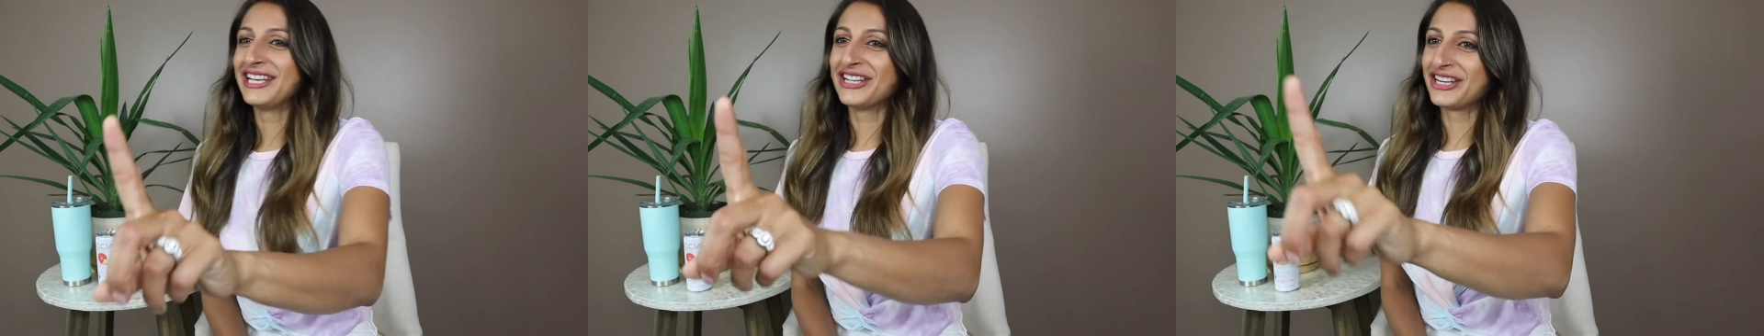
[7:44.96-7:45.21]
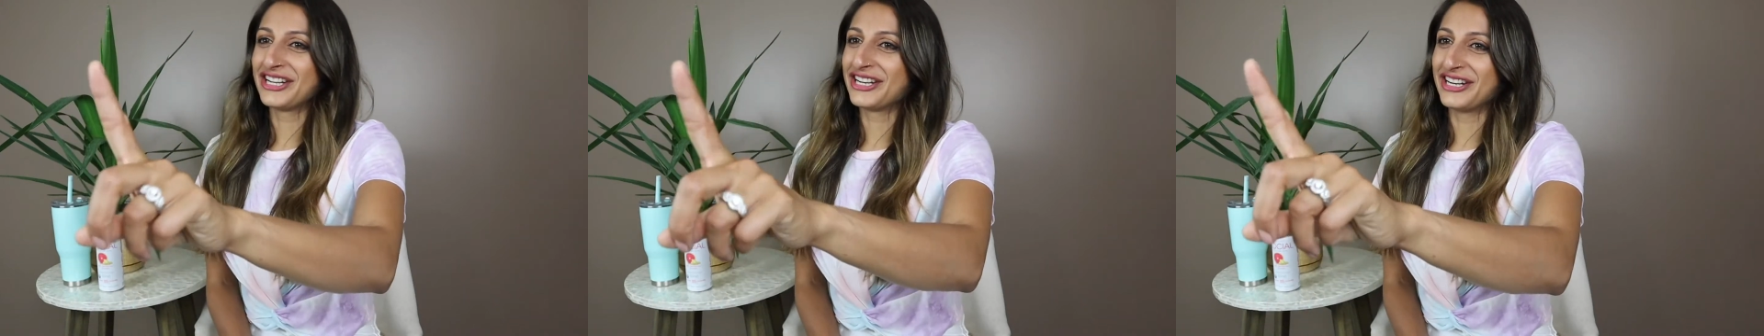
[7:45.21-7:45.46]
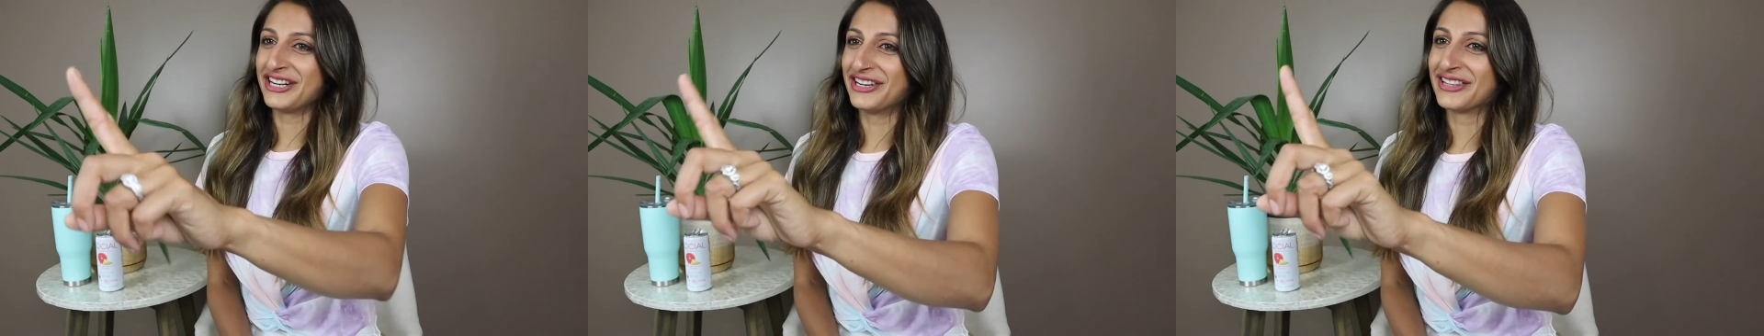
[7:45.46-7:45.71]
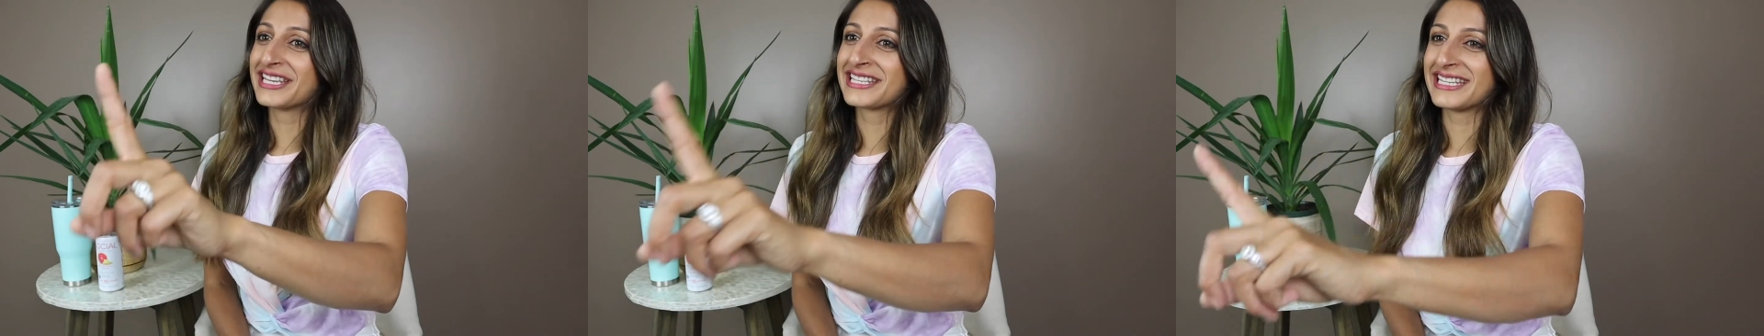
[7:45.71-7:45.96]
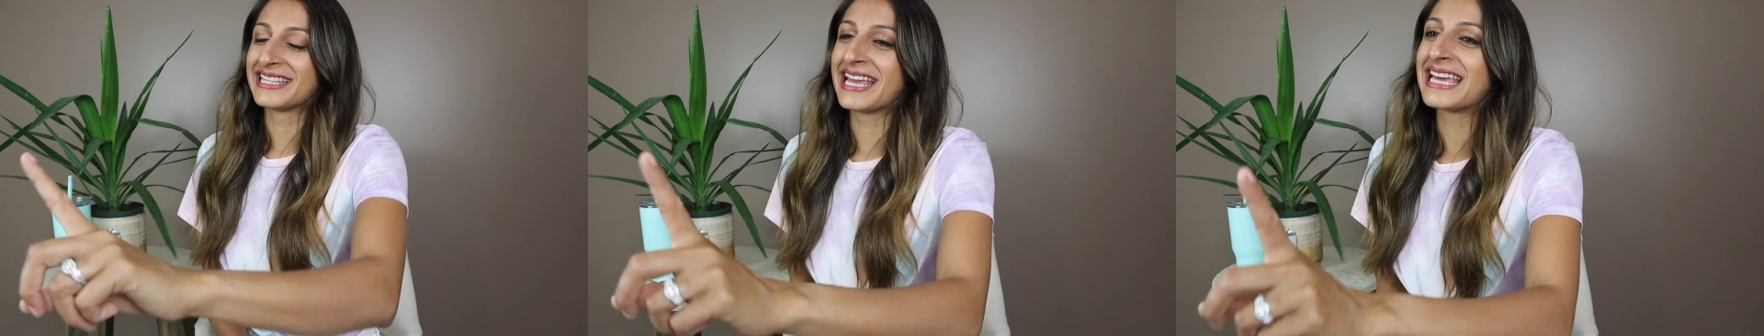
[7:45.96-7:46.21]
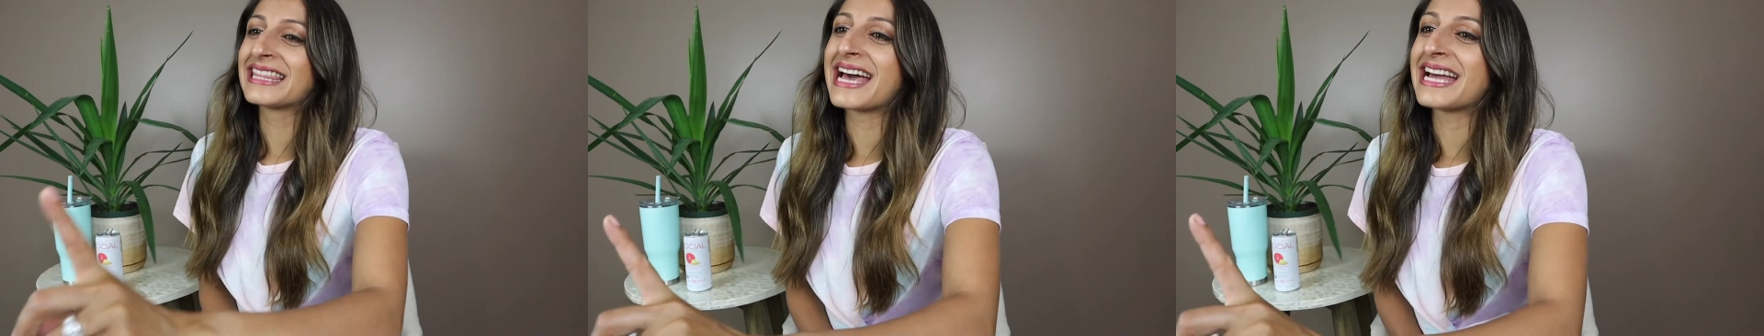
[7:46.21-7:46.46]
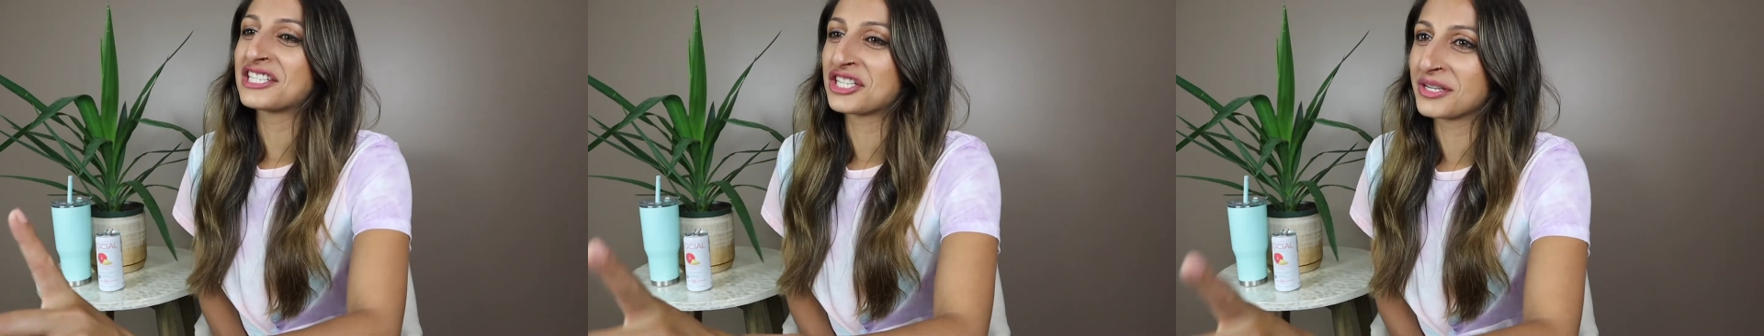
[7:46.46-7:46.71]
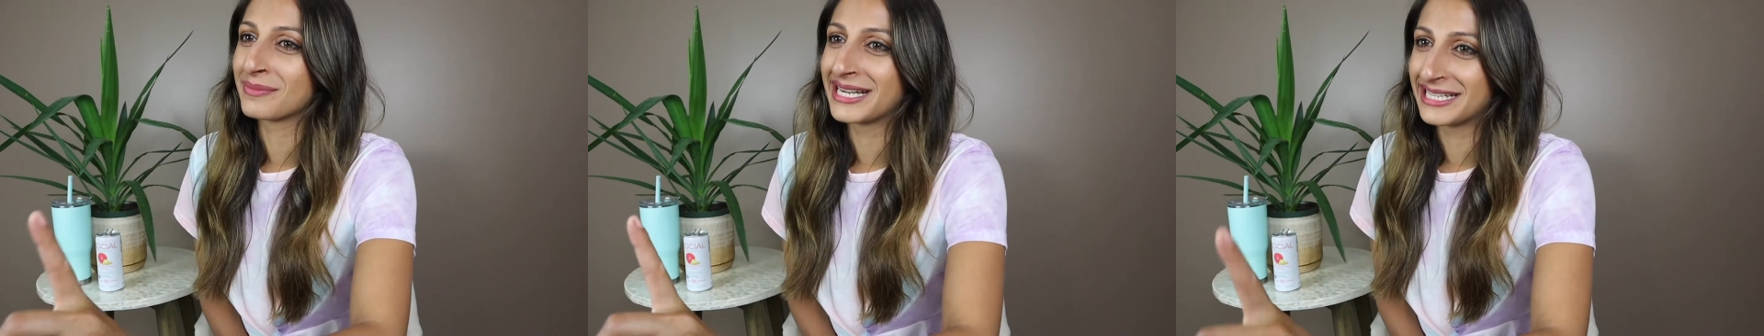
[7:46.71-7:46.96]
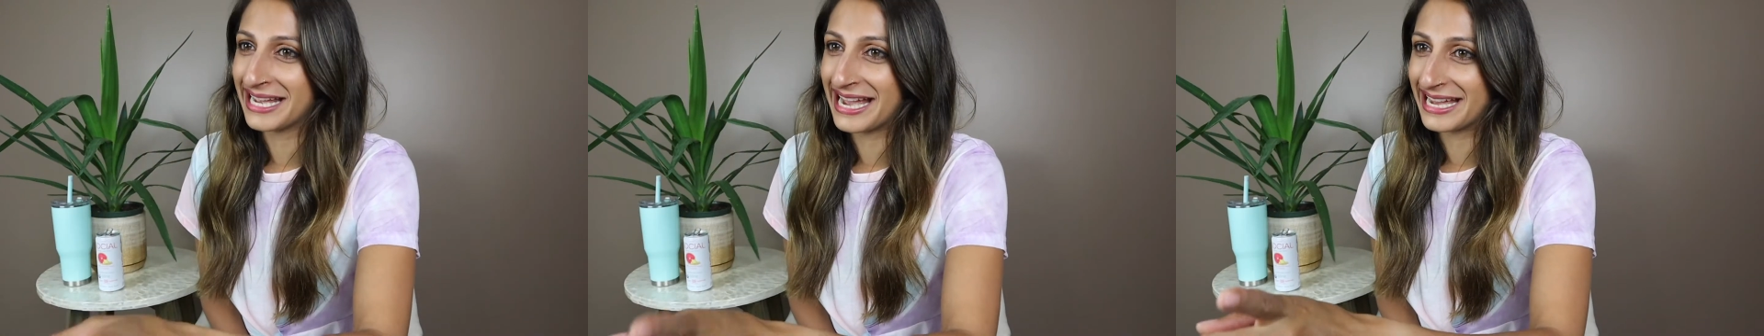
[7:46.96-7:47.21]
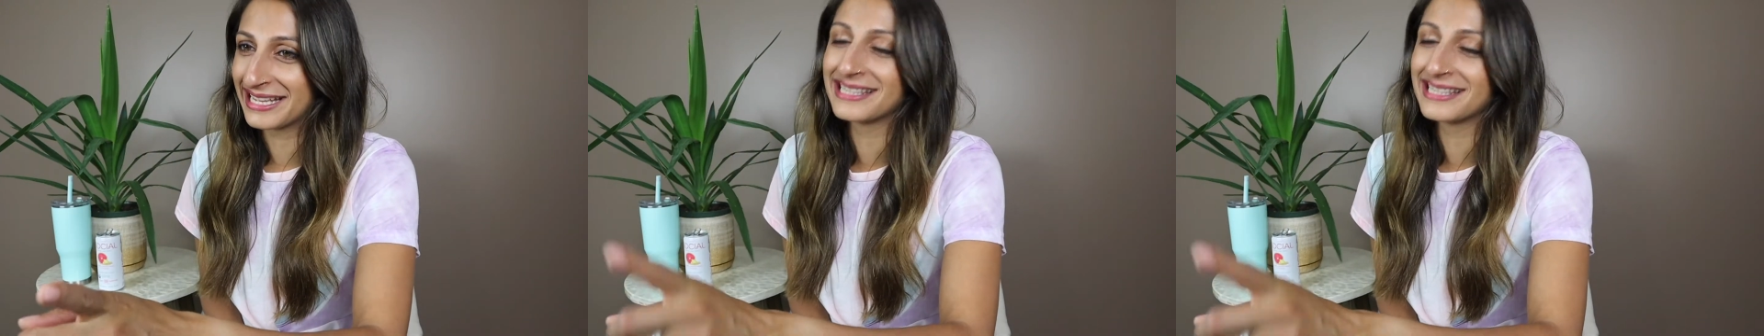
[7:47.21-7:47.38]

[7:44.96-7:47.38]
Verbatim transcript: No, no, no, no. Listen, they latched to my tet.